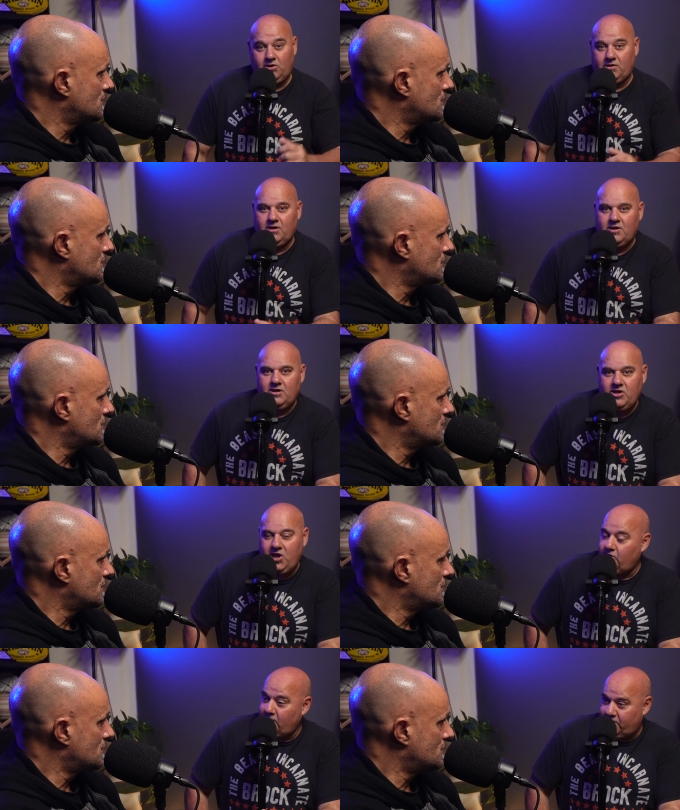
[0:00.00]
Speaker 1: Like, they're
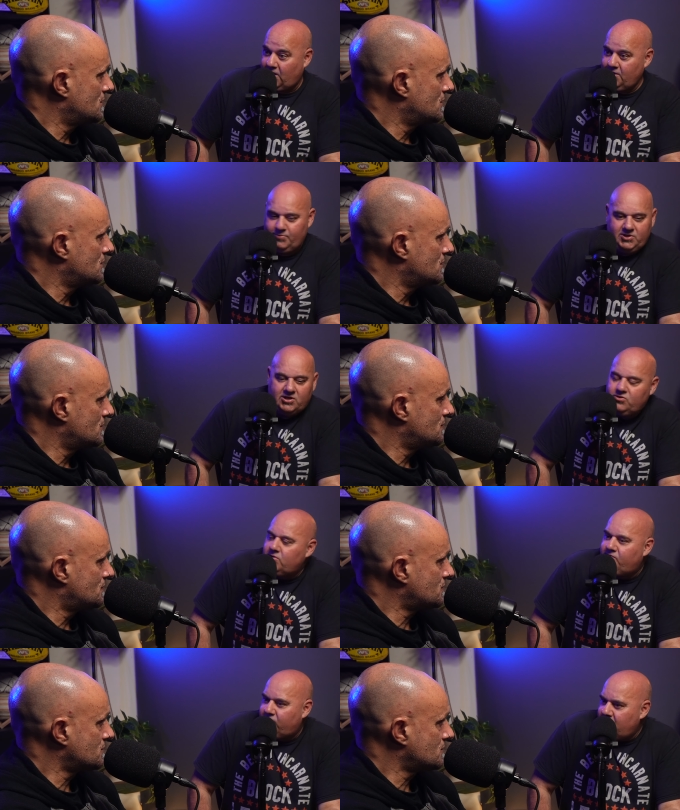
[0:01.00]
going okay, but they do
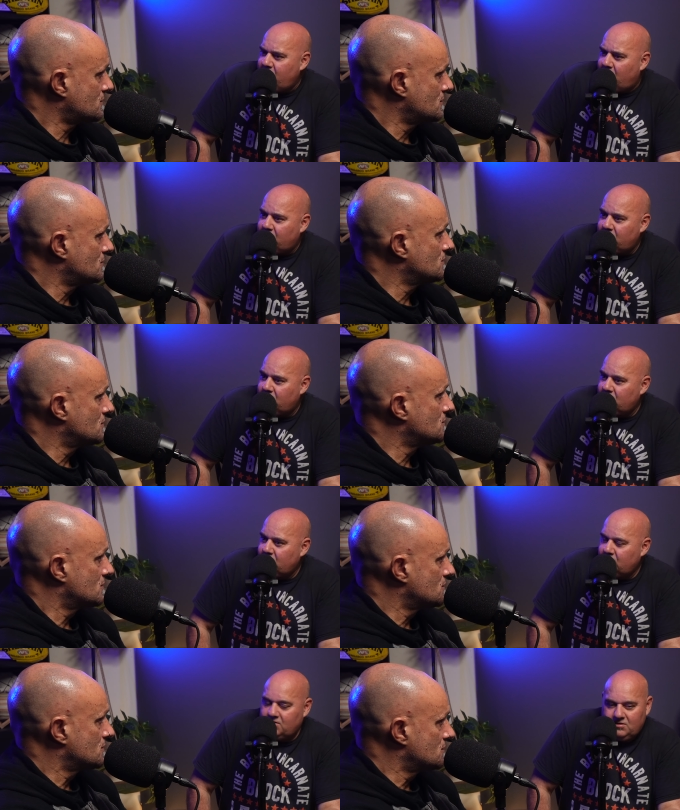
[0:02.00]
it every year.
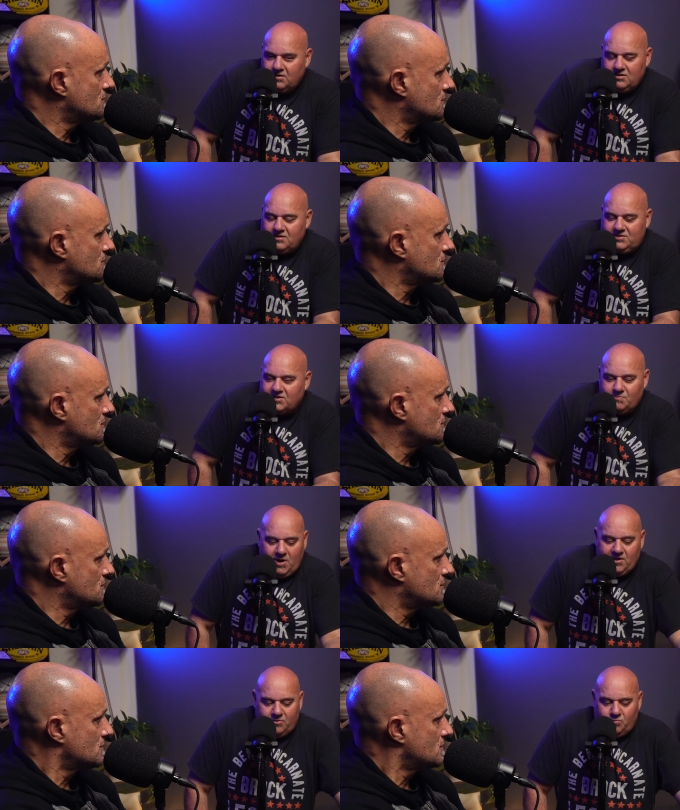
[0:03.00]
It doesn't
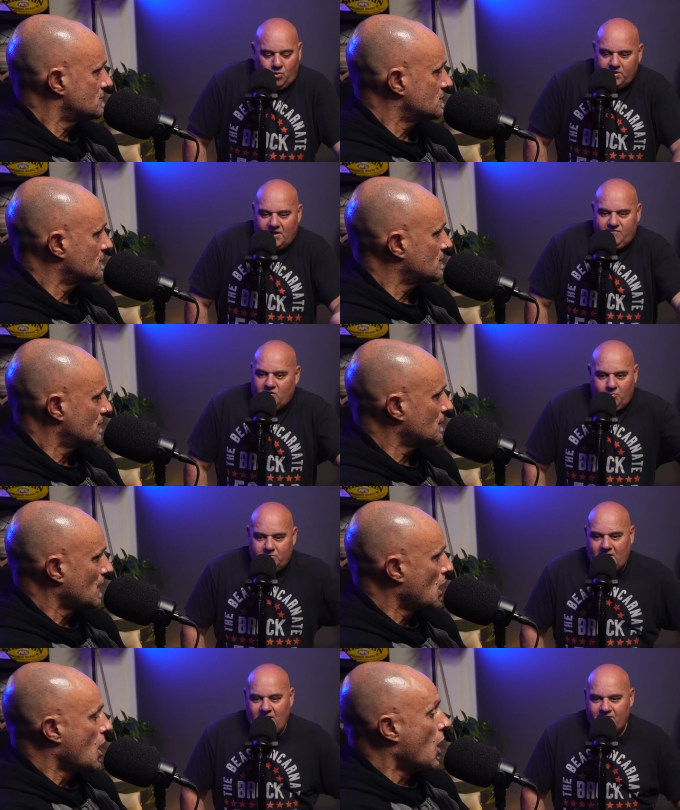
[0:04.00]
matter what they've got,
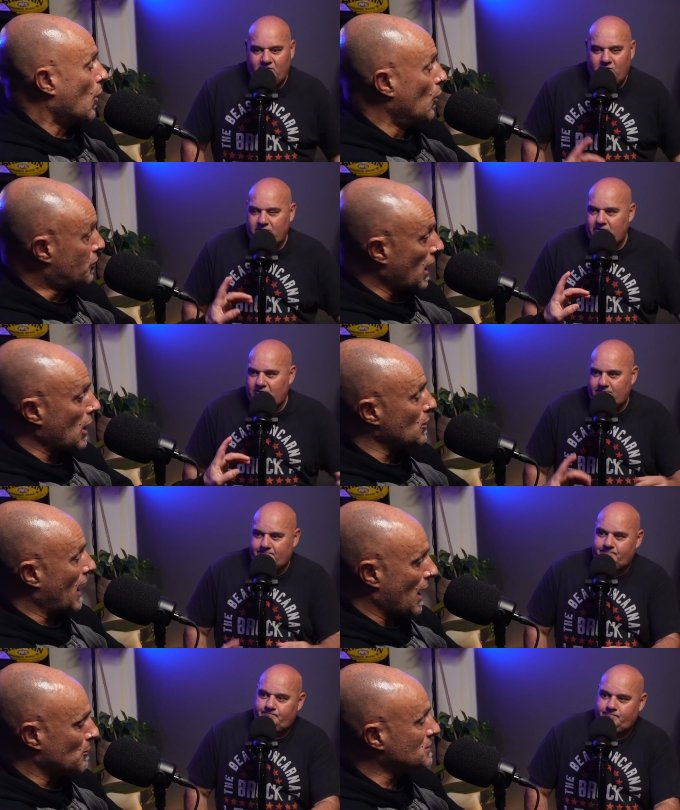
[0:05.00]
what they haven't got. Although
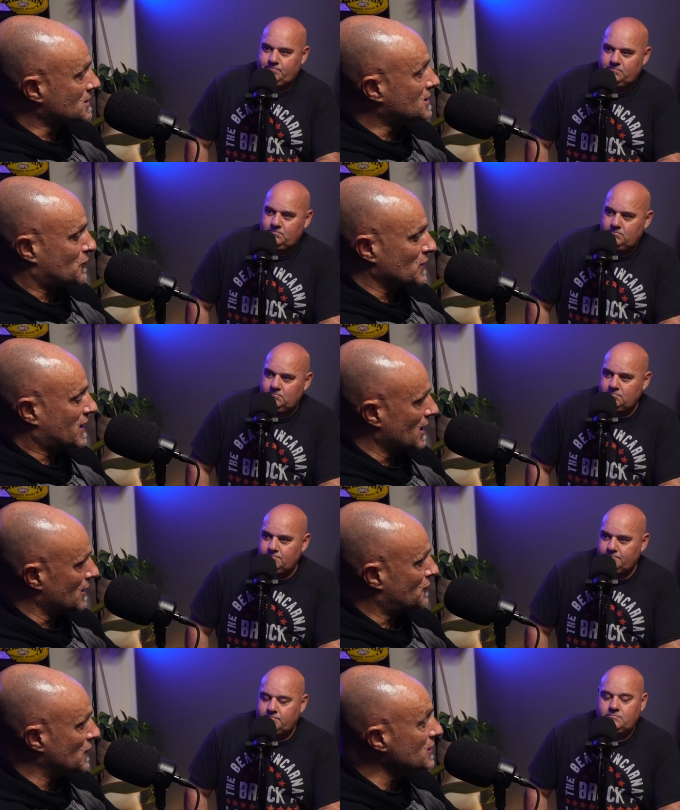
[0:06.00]
Speaker 2: Hardwick's a different
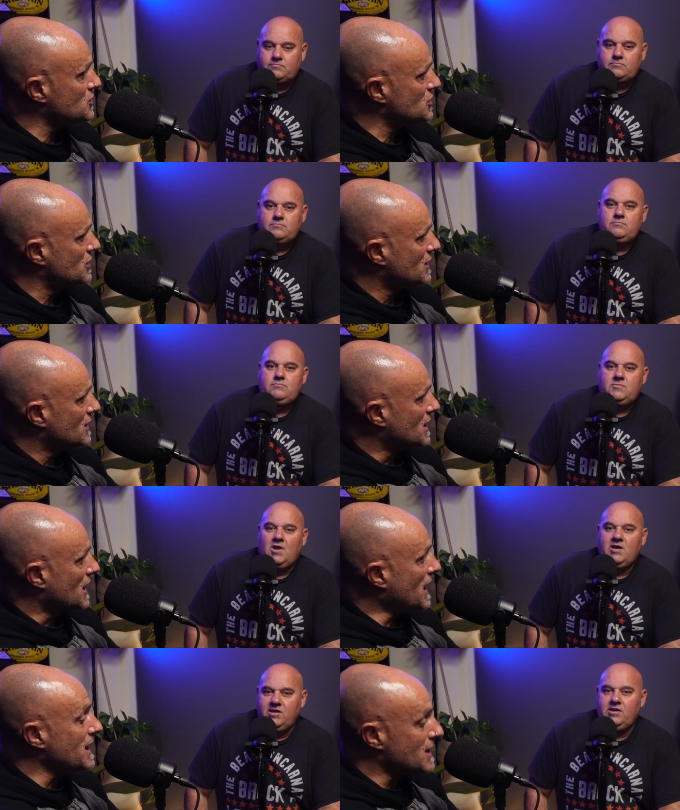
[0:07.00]
kettle of fish,
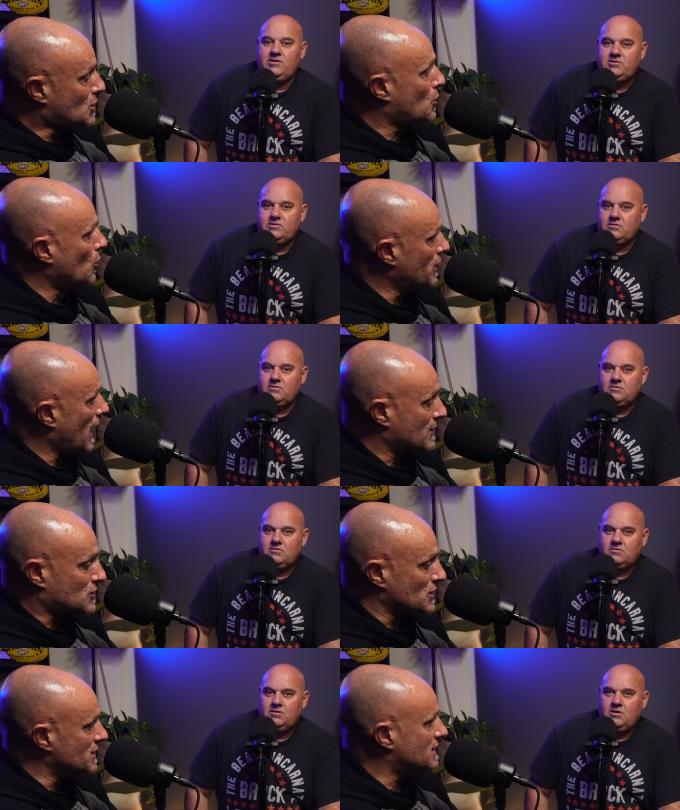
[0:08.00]
he, he could
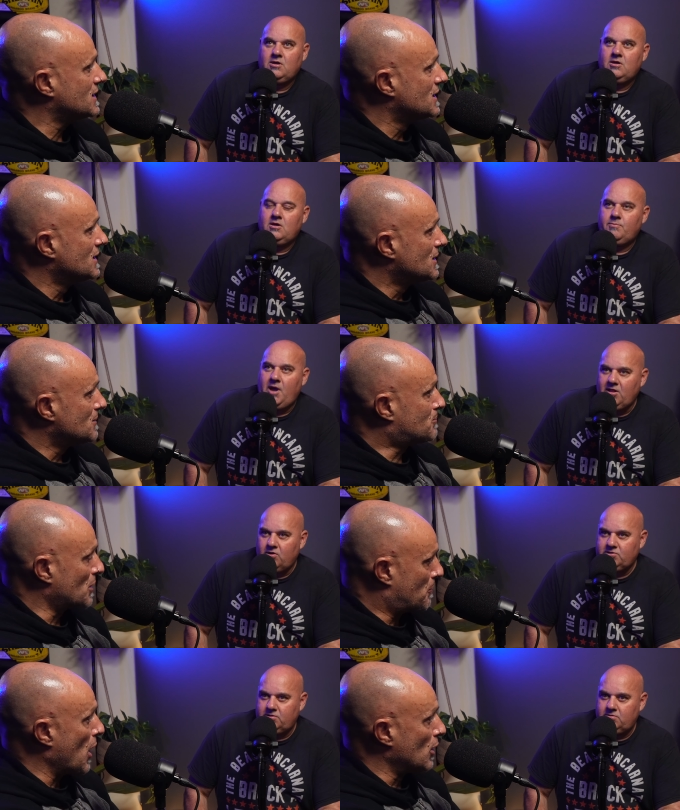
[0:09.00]
actually but how
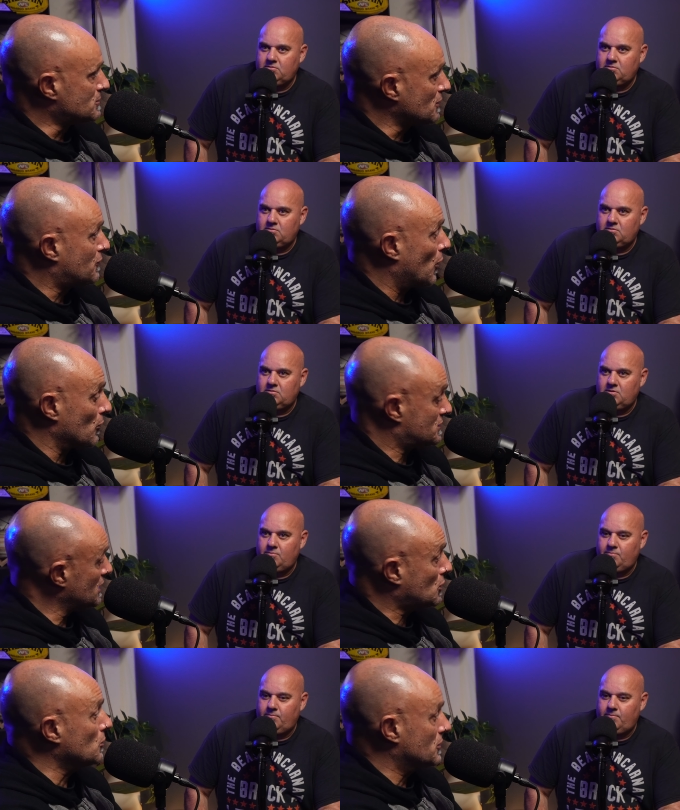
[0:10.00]
long propel them to finals.
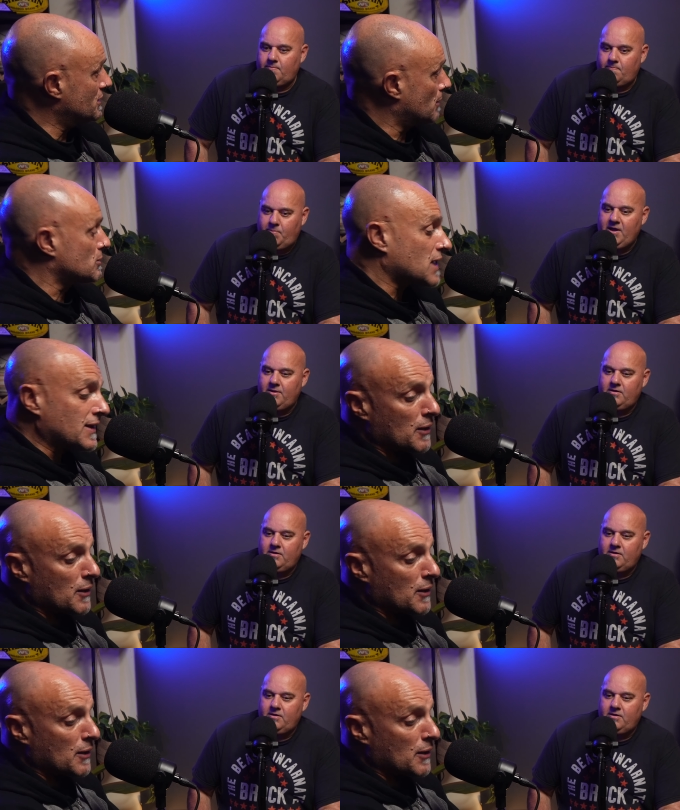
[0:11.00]
He could. I'm not but, saying